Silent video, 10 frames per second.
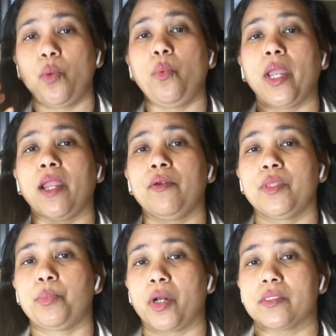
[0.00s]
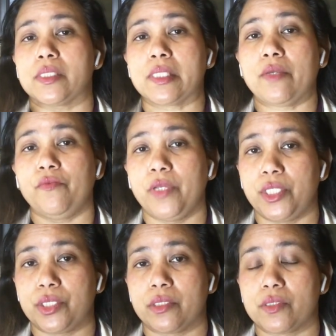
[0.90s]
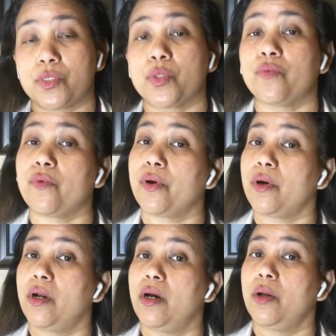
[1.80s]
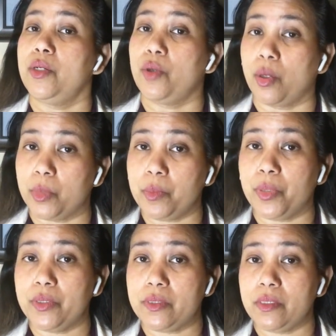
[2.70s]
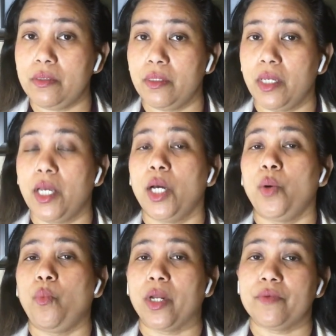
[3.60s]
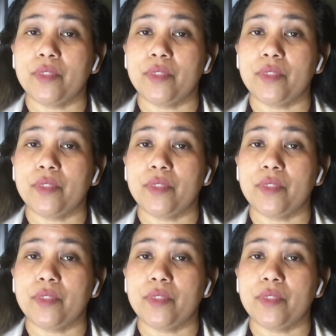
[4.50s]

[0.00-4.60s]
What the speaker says: where the processing finishes. So for normal person, whatever